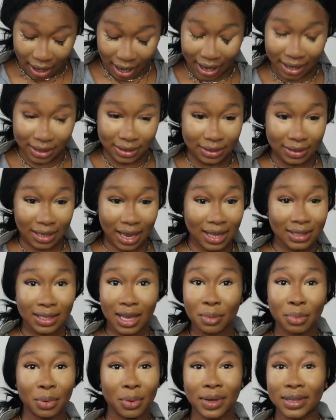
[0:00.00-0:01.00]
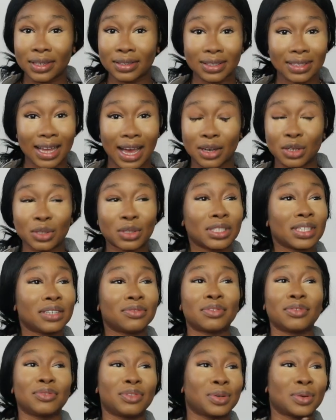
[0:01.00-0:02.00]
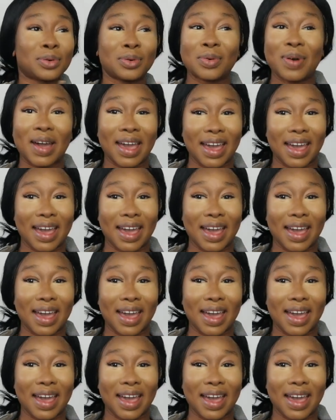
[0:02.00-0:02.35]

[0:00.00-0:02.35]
And at that point I couldn't even feel cool